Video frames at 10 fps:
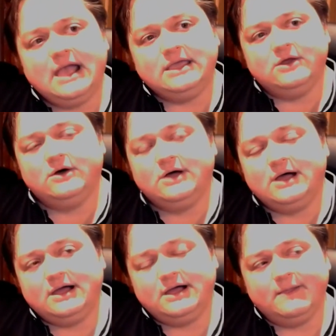You
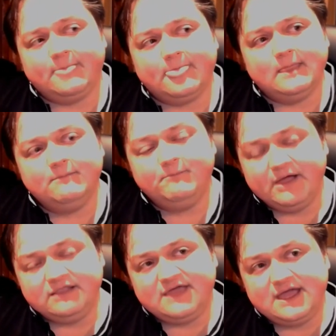know,
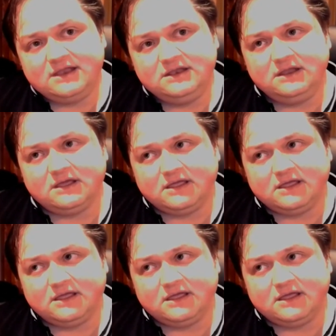but then